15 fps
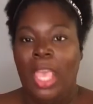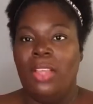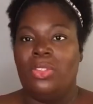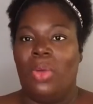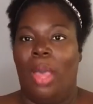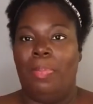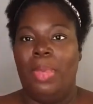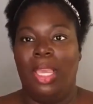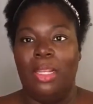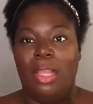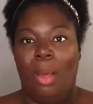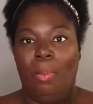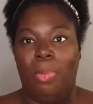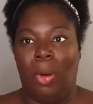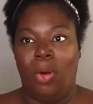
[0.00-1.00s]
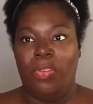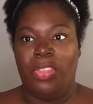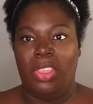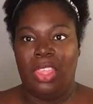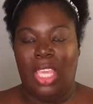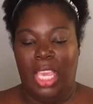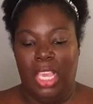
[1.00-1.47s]
So I picked up both
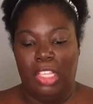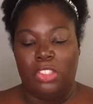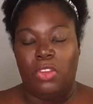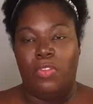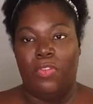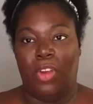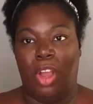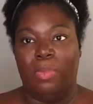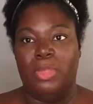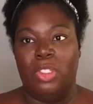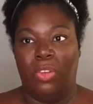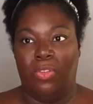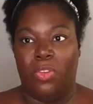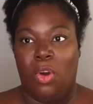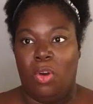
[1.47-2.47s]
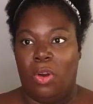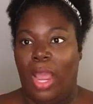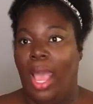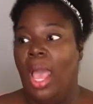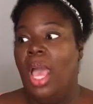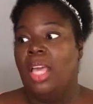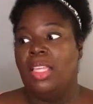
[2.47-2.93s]
of these from Sephora.